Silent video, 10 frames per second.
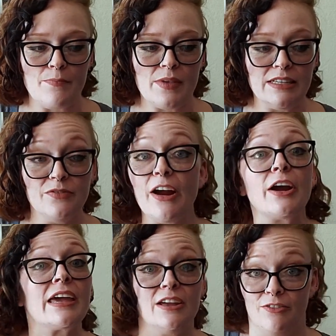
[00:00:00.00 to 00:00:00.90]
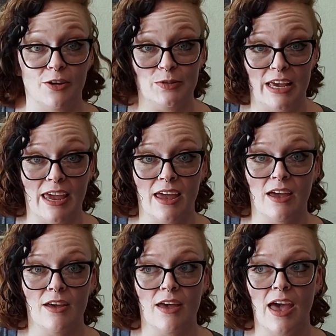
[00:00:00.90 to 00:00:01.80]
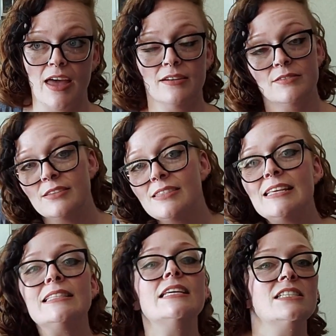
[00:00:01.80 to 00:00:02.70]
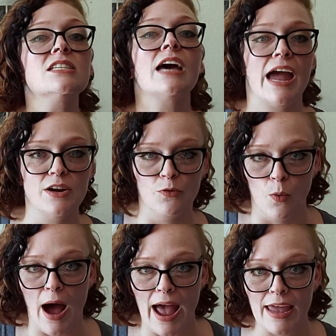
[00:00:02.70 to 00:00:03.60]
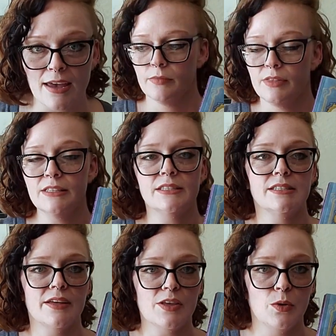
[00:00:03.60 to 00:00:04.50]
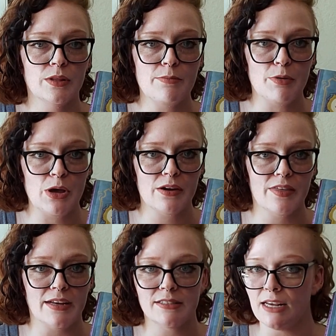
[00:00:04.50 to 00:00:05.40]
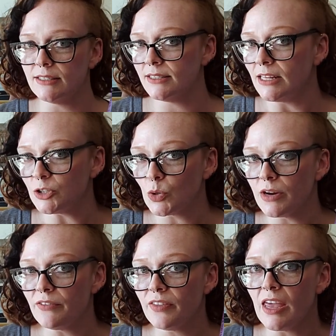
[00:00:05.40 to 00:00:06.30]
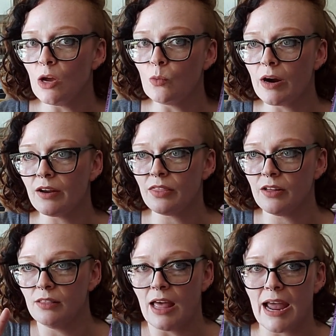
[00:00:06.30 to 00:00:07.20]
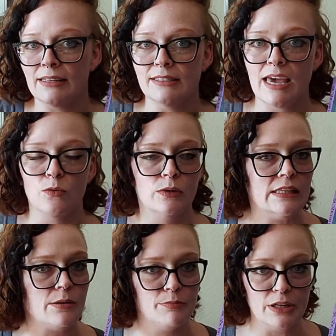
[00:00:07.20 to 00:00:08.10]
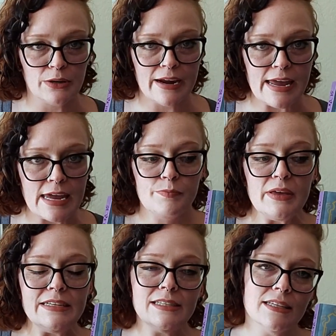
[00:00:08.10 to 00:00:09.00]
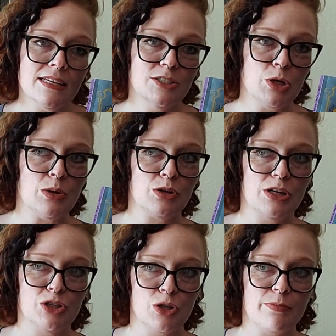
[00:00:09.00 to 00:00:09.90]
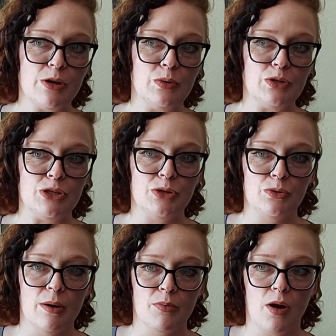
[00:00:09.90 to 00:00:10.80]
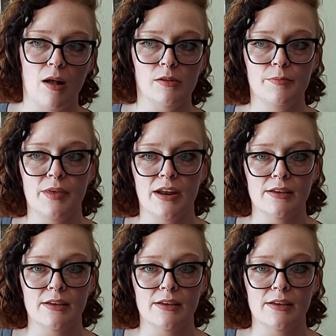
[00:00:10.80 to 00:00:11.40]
is very confusing. And this is kind of why. This is not the only book that does that sort of thing, where the lines get really blurry, but it does contribute to a problem that I